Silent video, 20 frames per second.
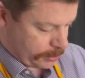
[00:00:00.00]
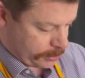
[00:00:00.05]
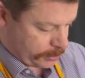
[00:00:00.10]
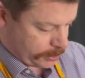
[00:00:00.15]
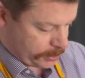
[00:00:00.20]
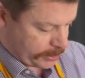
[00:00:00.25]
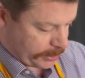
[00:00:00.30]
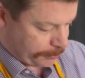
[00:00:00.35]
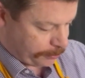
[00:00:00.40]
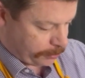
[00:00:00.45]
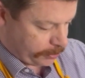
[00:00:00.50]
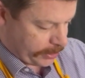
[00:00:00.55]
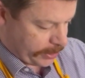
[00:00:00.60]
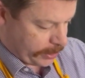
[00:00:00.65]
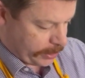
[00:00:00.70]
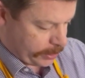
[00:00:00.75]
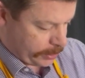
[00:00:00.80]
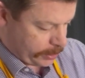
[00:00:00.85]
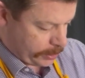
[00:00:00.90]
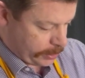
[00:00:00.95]

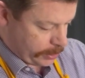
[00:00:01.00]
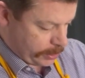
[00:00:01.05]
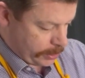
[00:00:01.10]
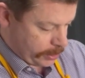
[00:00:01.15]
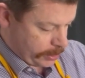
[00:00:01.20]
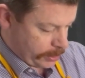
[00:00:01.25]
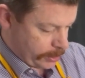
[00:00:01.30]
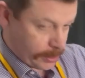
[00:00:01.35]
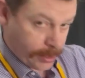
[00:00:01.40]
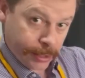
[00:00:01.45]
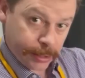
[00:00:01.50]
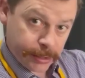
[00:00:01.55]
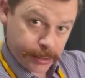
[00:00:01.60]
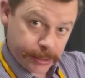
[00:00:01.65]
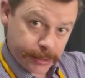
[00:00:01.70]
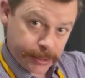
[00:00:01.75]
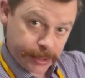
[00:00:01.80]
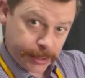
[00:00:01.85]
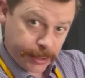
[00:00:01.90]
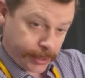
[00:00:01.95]
separated. And you
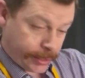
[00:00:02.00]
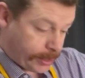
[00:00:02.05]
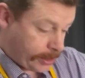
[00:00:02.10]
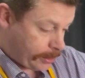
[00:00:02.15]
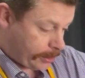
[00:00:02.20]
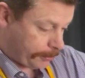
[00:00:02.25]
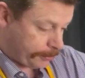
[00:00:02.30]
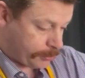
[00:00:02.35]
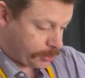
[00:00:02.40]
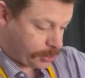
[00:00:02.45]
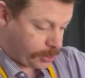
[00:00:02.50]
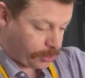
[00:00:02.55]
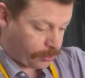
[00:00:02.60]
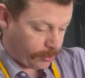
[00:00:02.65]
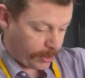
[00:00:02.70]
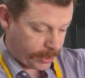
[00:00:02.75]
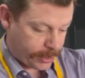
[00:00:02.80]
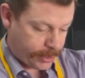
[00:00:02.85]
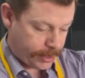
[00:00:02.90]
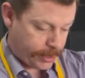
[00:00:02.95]
see there, I'm just
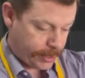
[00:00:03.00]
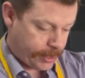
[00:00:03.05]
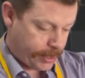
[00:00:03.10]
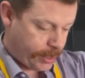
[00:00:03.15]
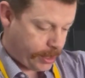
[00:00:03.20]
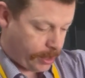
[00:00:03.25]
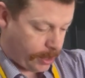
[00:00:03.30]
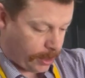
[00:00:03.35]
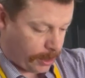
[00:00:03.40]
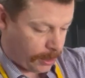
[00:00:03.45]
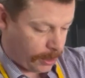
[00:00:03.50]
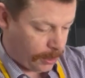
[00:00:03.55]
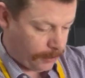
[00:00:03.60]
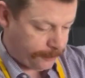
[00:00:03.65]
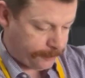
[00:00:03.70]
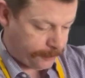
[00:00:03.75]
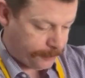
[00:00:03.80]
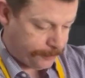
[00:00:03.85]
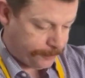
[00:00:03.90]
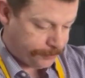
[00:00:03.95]
cracking it in
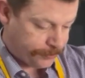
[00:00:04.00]
half,